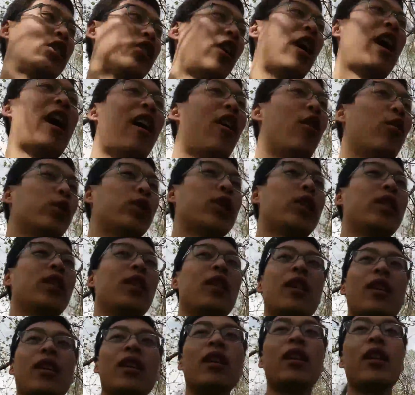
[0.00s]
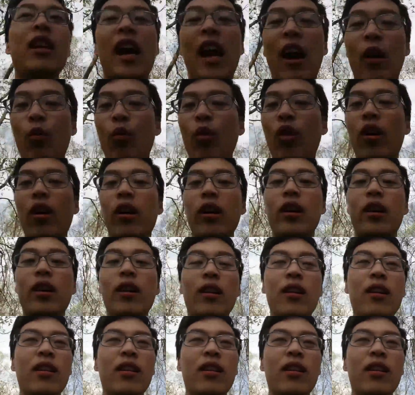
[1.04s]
your house, at work.